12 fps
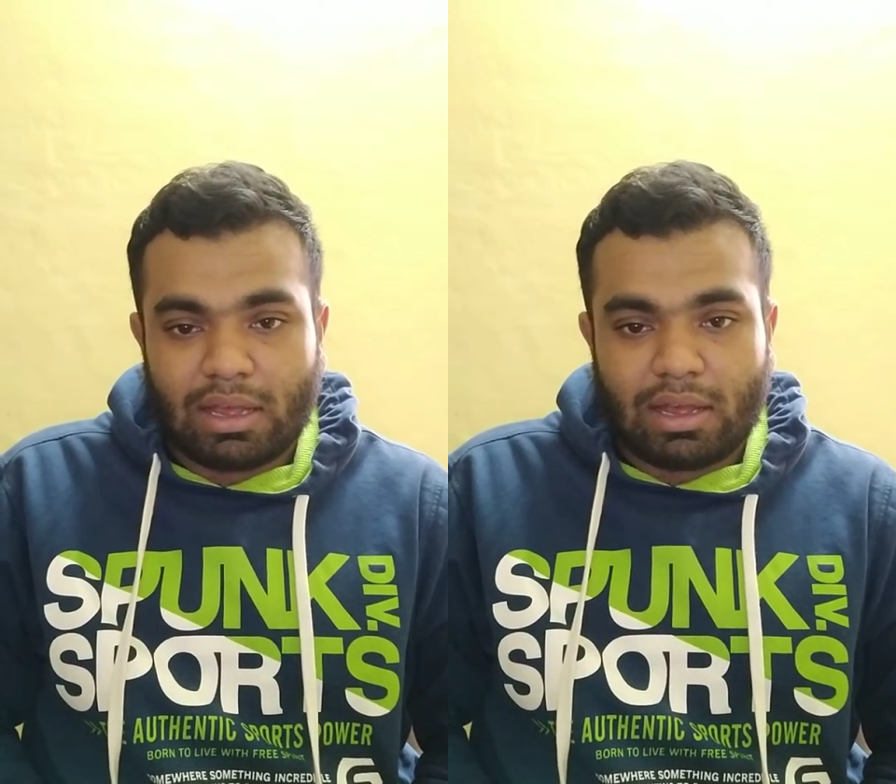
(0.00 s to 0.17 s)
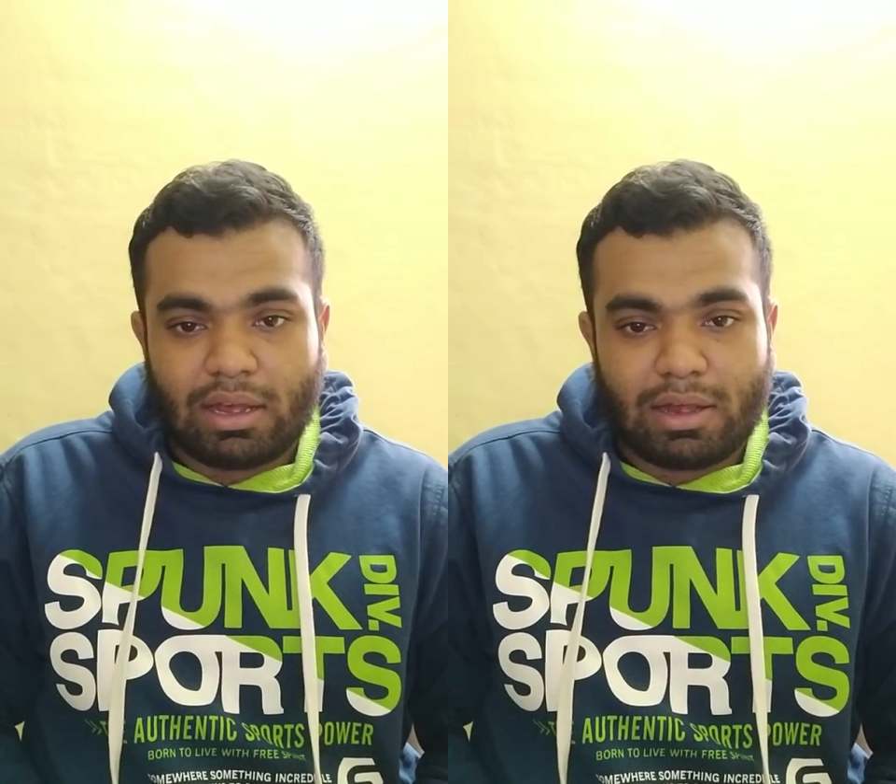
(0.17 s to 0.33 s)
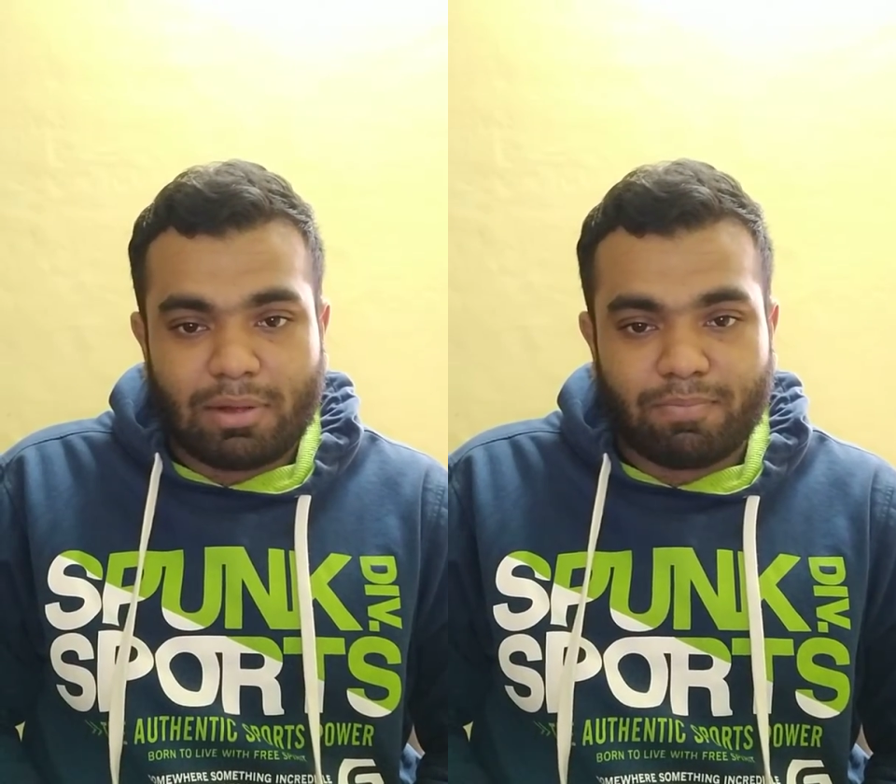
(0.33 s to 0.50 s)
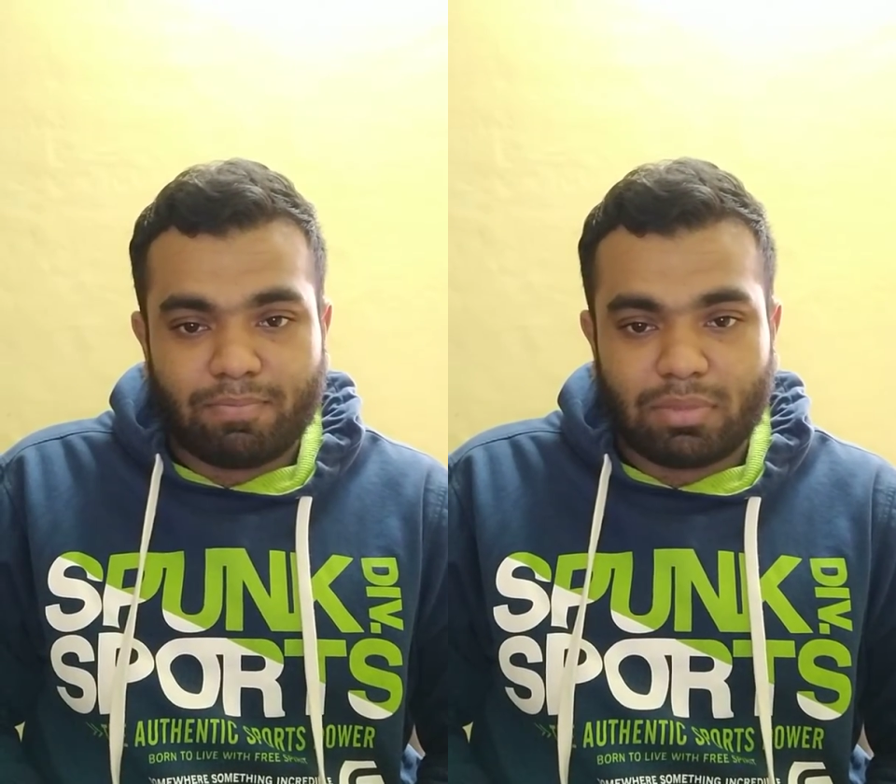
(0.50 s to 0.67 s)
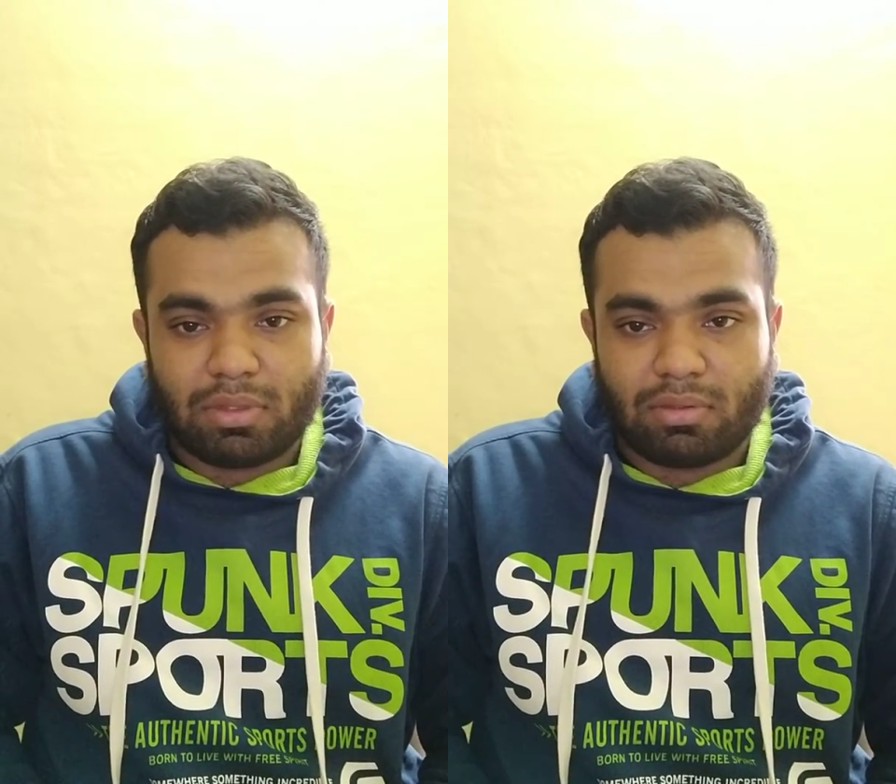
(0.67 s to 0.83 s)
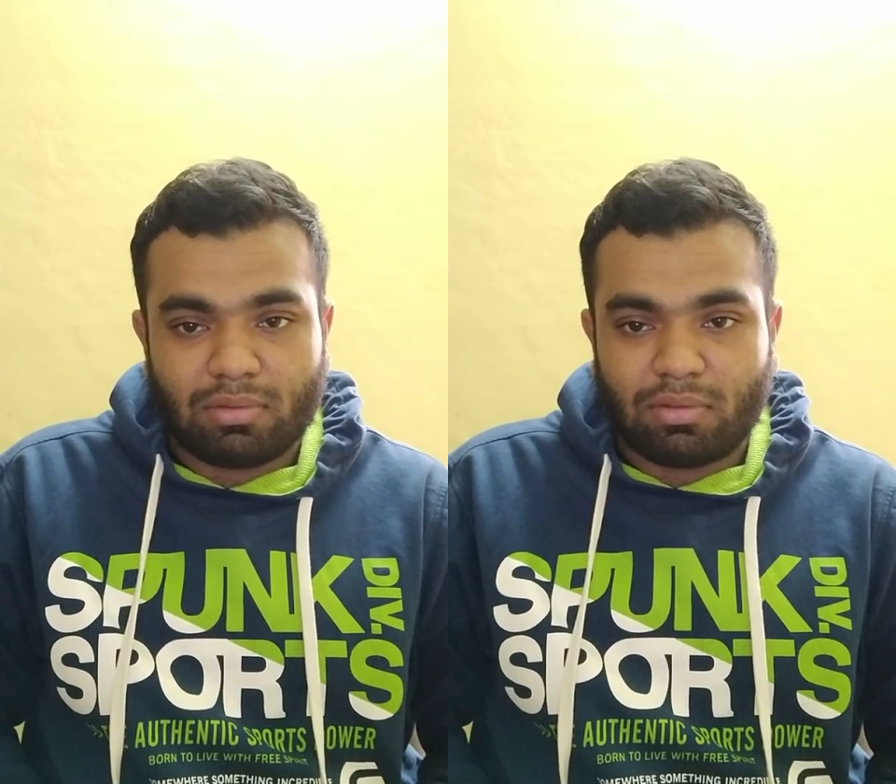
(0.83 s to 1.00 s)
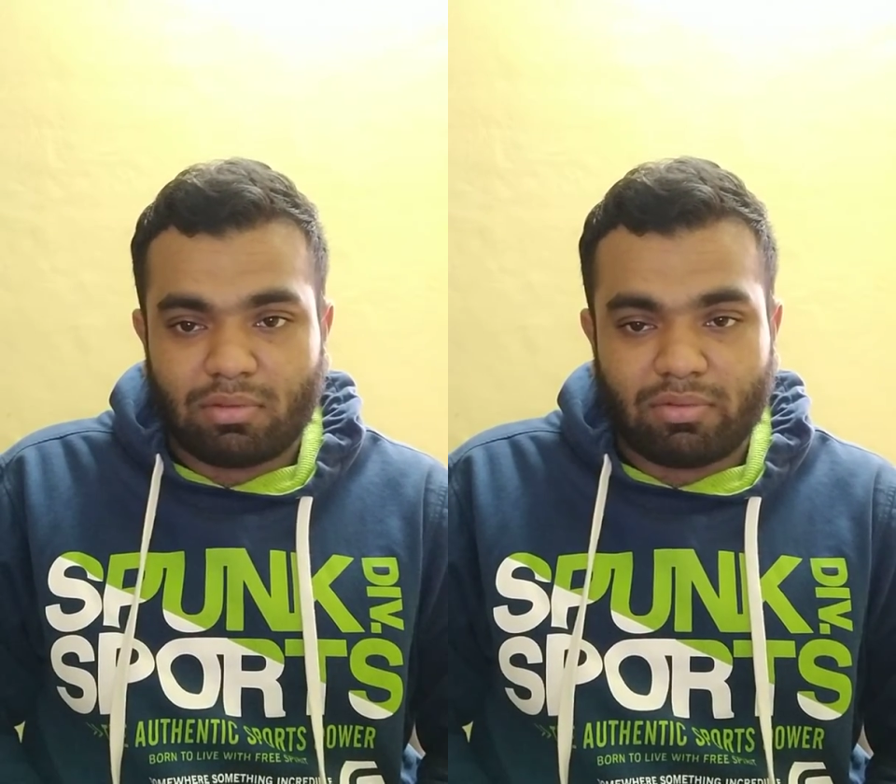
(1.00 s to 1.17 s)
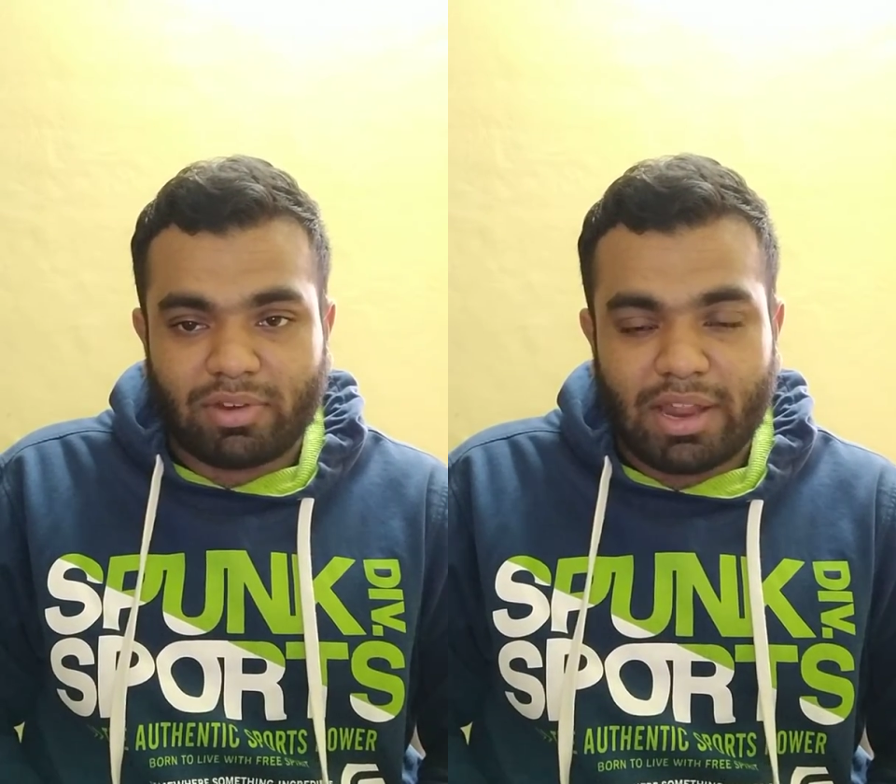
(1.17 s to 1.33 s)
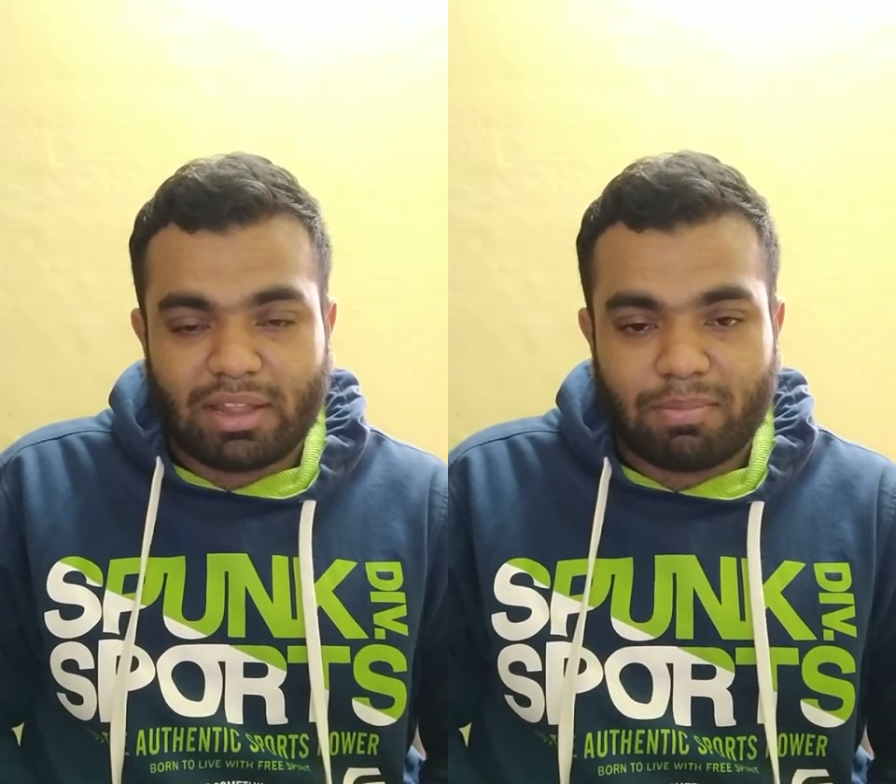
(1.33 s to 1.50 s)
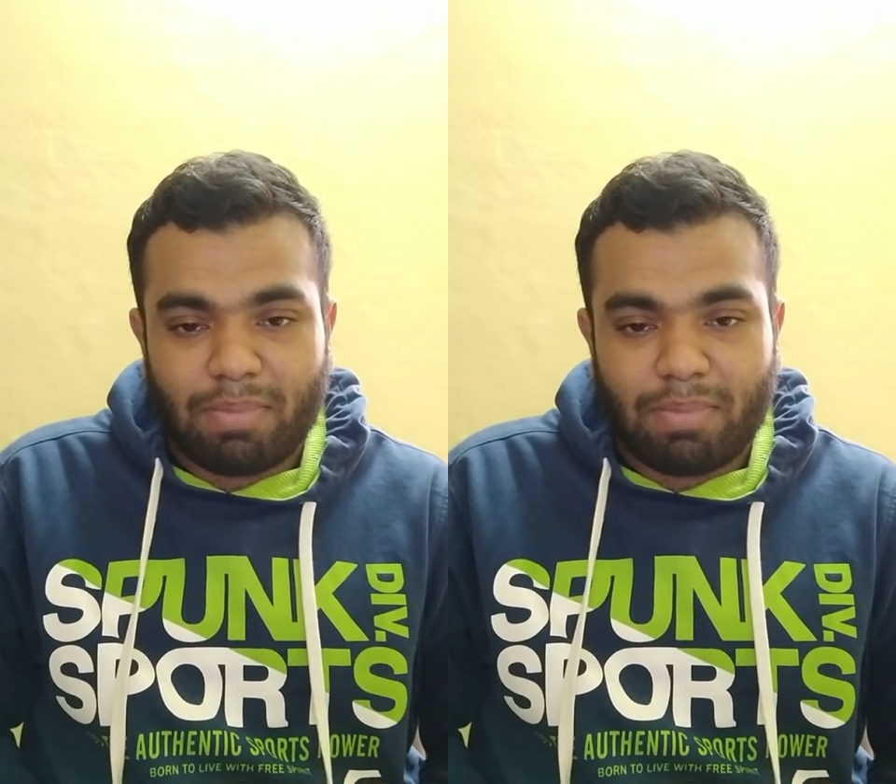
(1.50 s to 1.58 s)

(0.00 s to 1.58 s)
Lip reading: neither